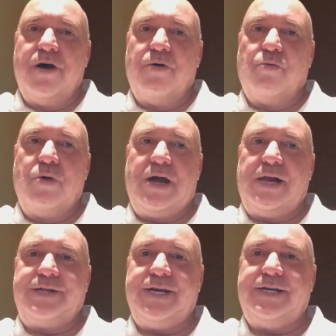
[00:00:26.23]
Well,
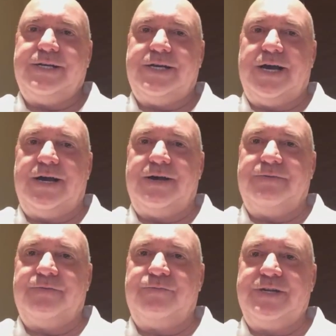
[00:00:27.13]
I think
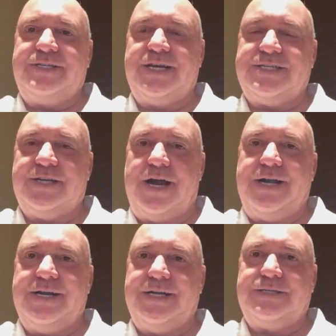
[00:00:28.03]
recessed
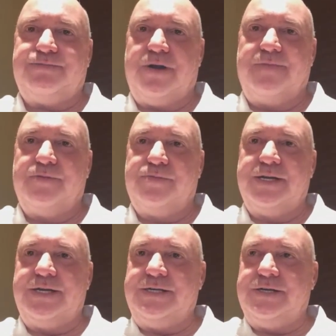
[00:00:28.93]
lighting is
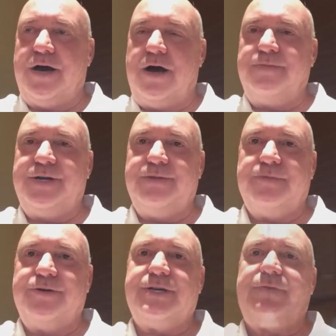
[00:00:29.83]
probably common in
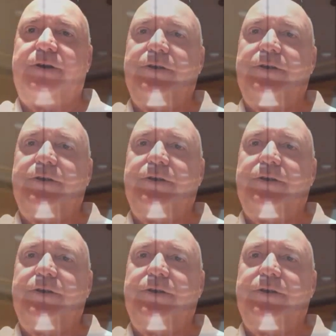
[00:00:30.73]
most of our